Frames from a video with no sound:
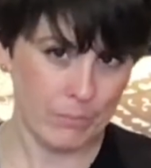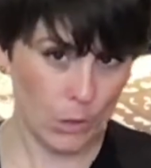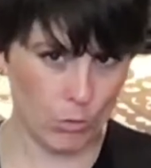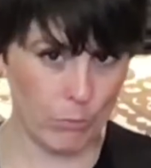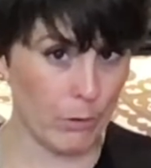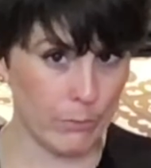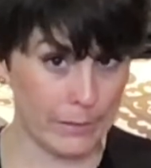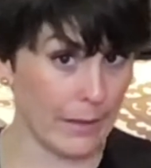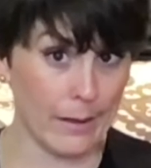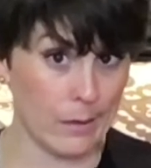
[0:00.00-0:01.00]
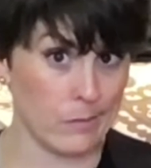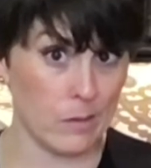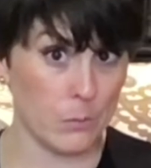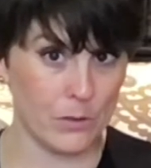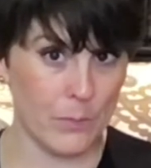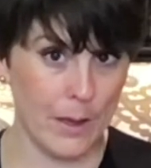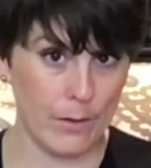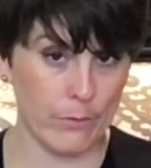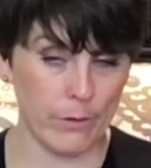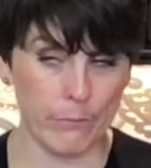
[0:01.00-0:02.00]
revolving that kind of subject
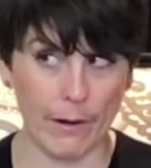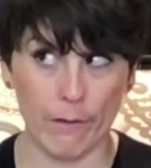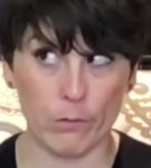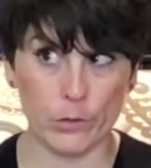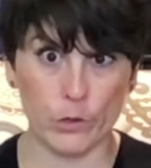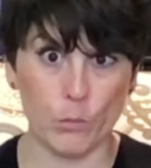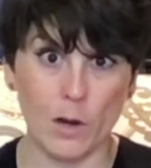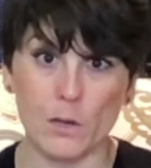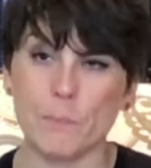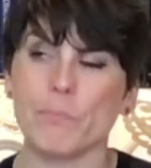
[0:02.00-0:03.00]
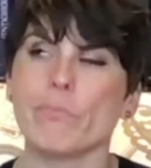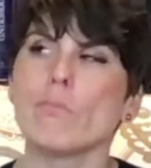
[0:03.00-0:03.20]
matter of Harold and Kumar.